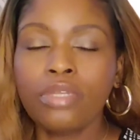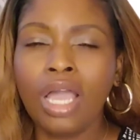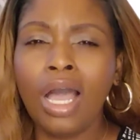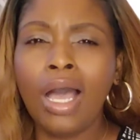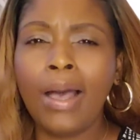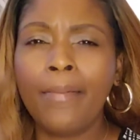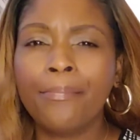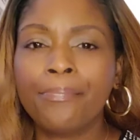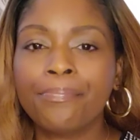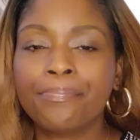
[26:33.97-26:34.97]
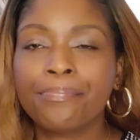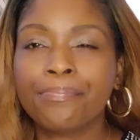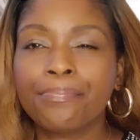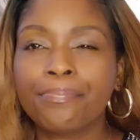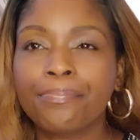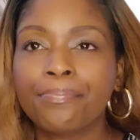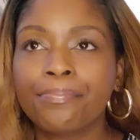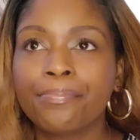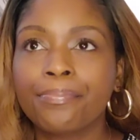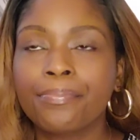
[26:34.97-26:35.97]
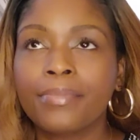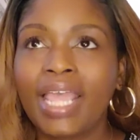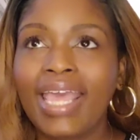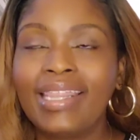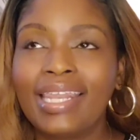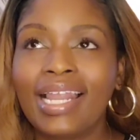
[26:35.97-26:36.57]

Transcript: And then